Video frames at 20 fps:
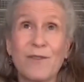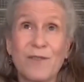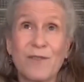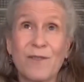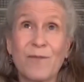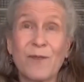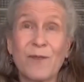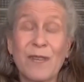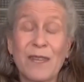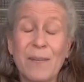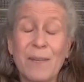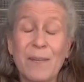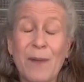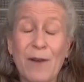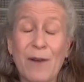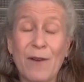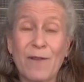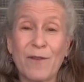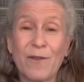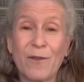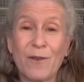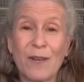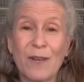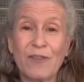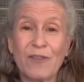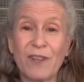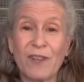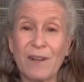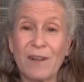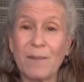a really powerful
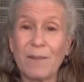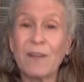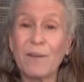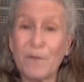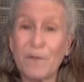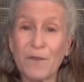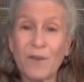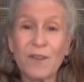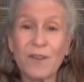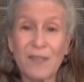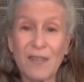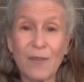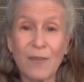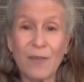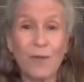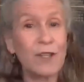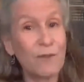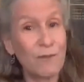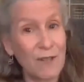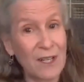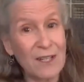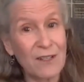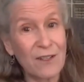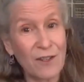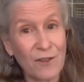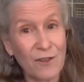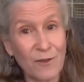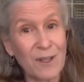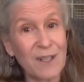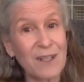question. I mean, the first thing we do need
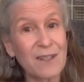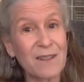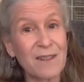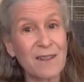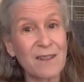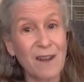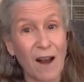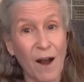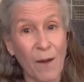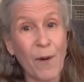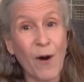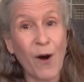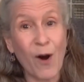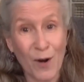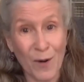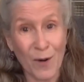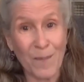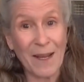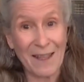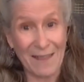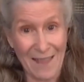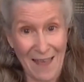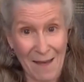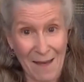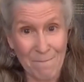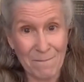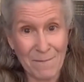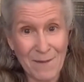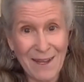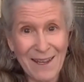to do is stop harming
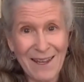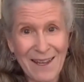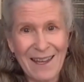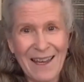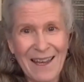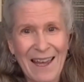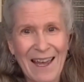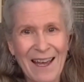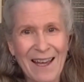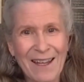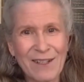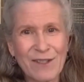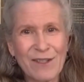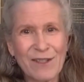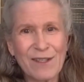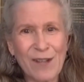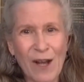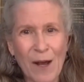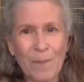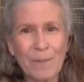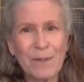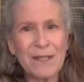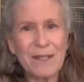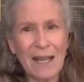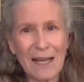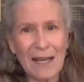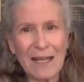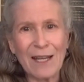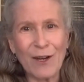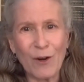them and stop
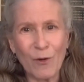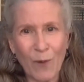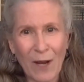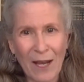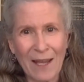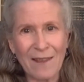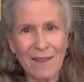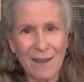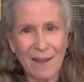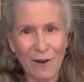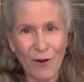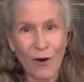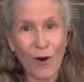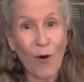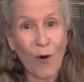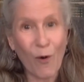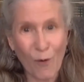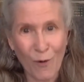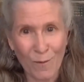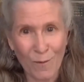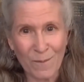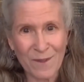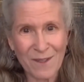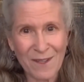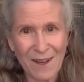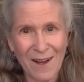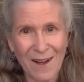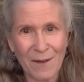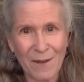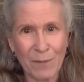taking away their
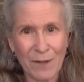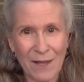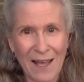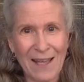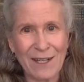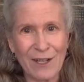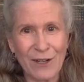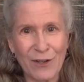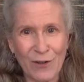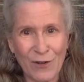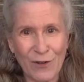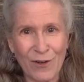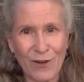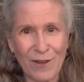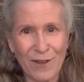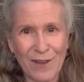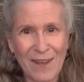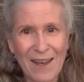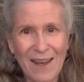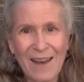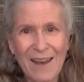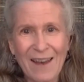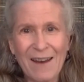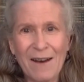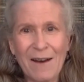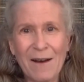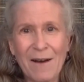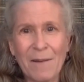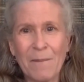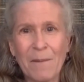homes on planet Earth.
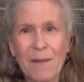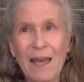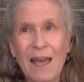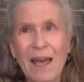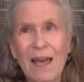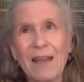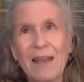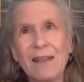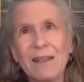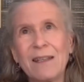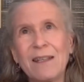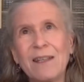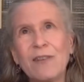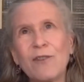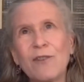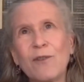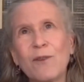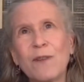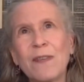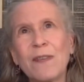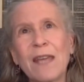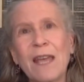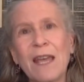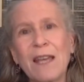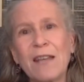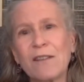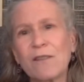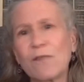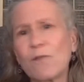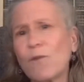And, in the
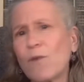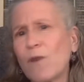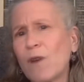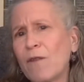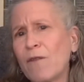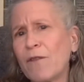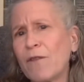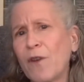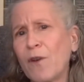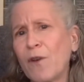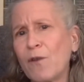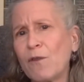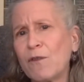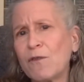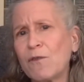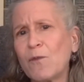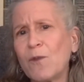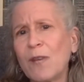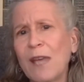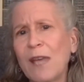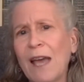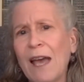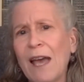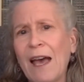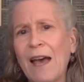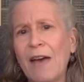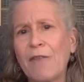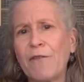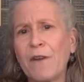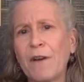case of those we
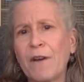have